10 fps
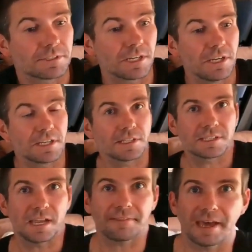So you can
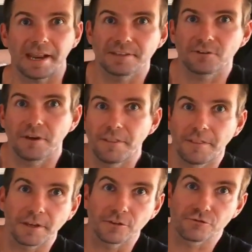set that as either
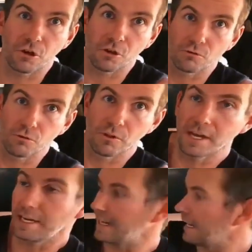the controller or the
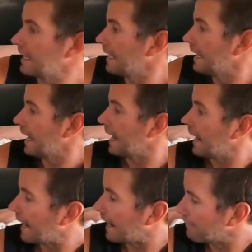heater.
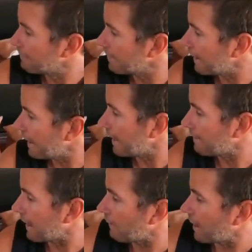
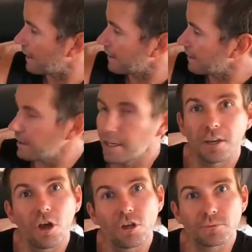And that way it
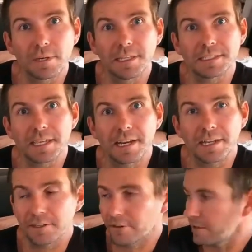knows when it hits
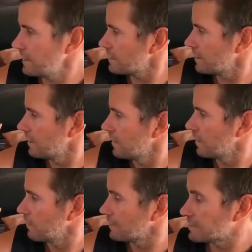18 degrees,
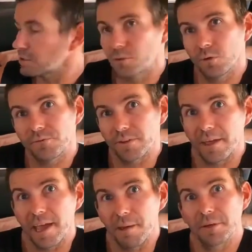which is good for
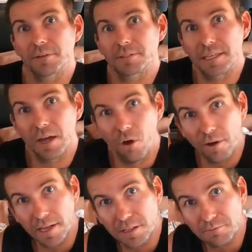there because the
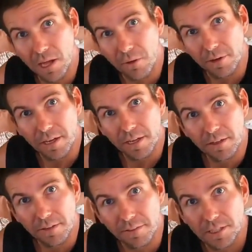hot air is blowing
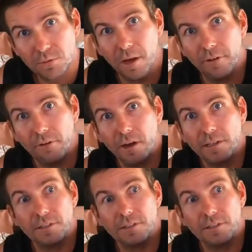this way, right?